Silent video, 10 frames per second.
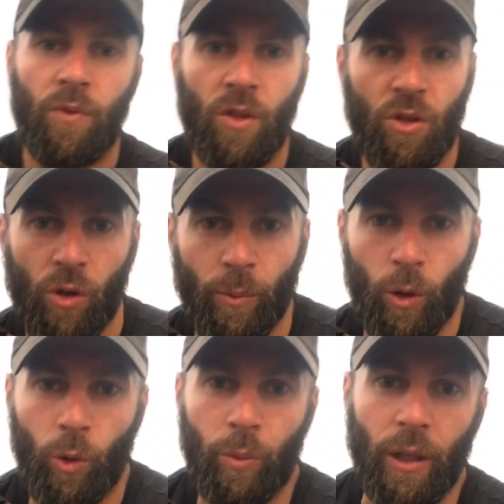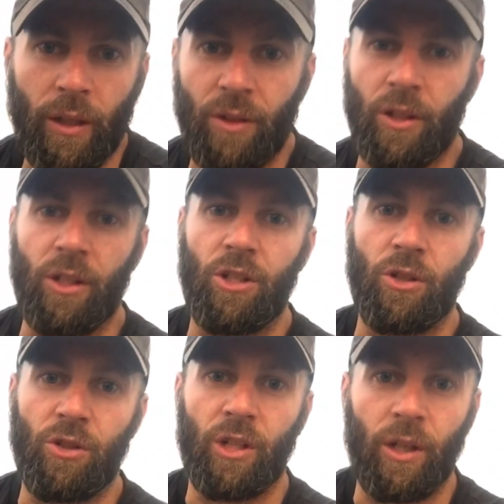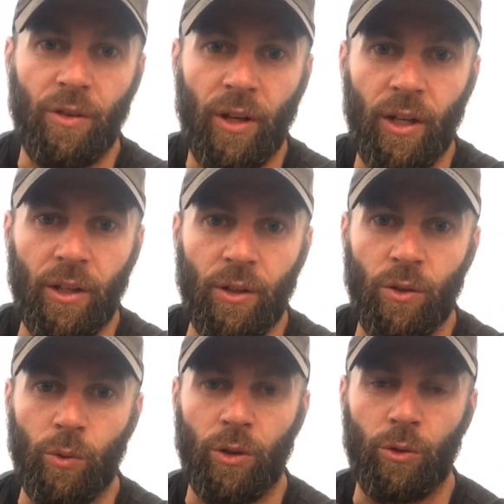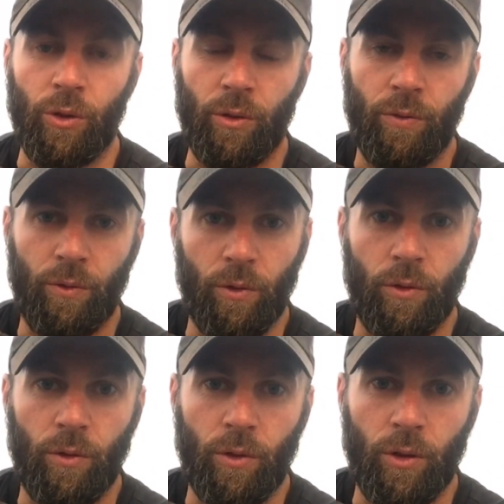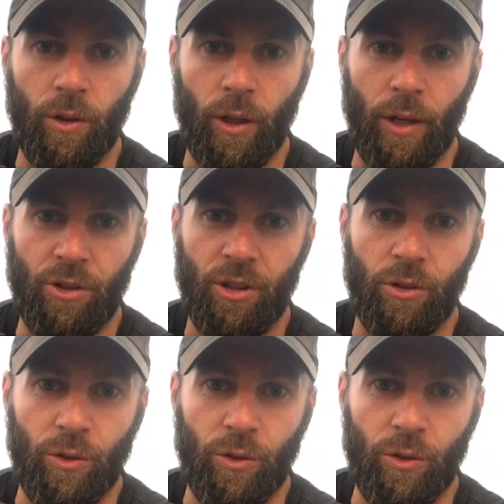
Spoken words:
So I'm hoping that the issues that I've had with the Irish Setter